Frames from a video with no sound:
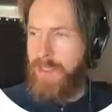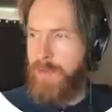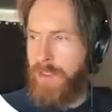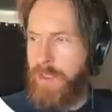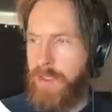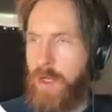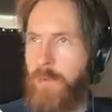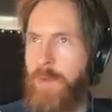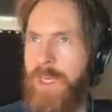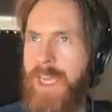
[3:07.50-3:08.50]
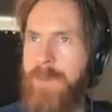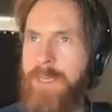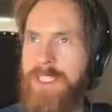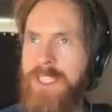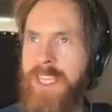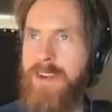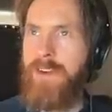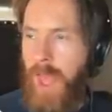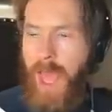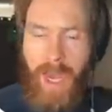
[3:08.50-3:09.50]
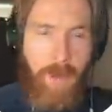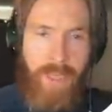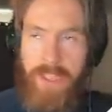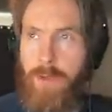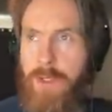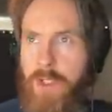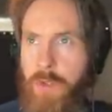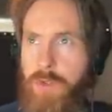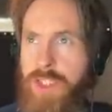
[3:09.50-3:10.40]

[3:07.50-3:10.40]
So I just copied the image here and I went over to